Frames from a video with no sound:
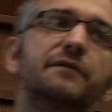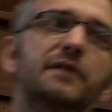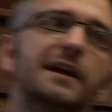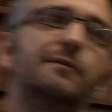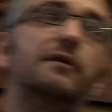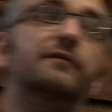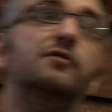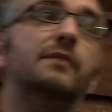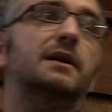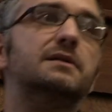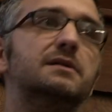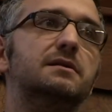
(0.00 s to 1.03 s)
different network
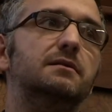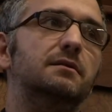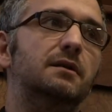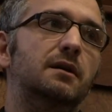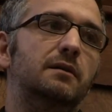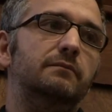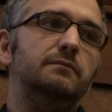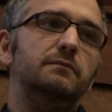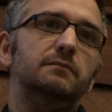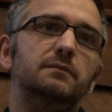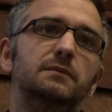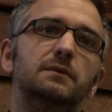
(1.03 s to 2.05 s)
formats.
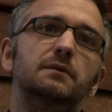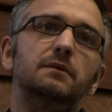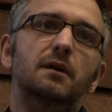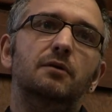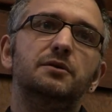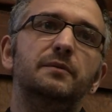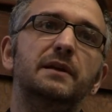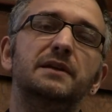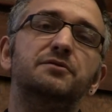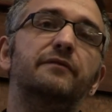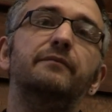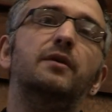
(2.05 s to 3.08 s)
Ultimately,
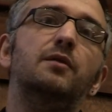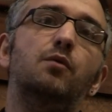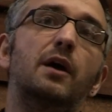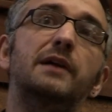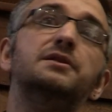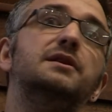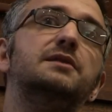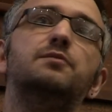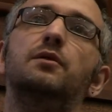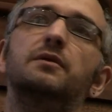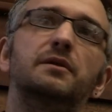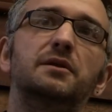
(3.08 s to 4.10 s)
it's driven by what engineers
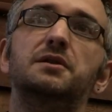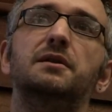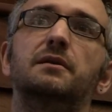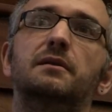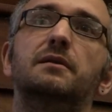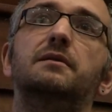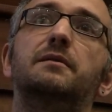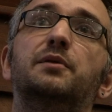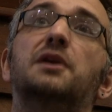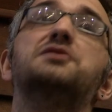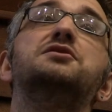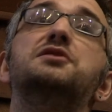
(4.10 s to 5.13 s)
want and the
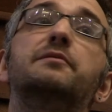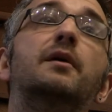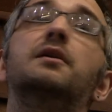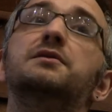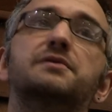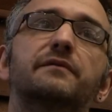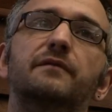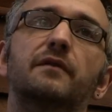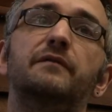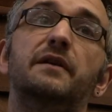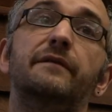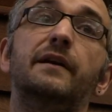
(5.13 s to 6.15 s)
production demands
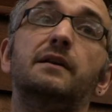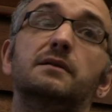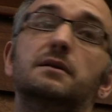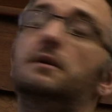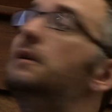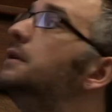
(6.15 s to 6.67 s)
of the event.